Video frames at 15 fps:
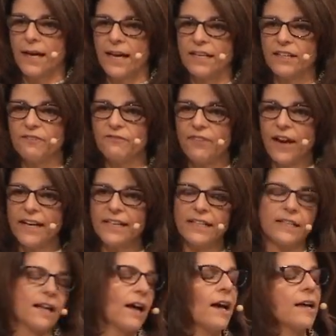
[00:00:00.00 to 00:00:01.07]
and
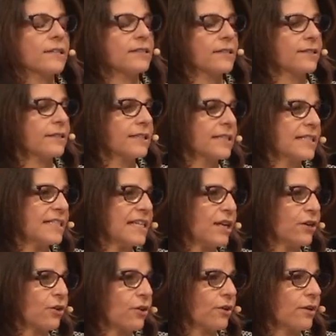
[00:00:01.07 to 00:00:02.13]
invited us to
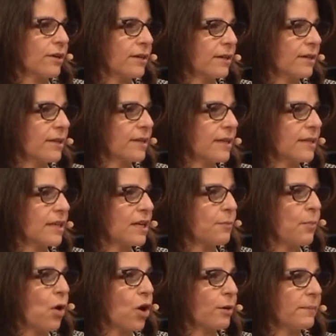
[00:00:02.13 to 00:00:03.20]
dinner in the
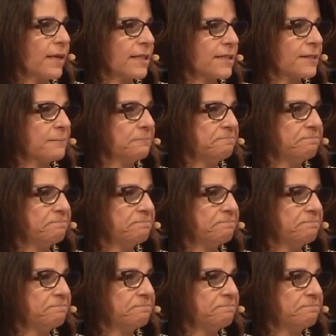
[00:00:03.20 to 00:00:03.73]
apartment.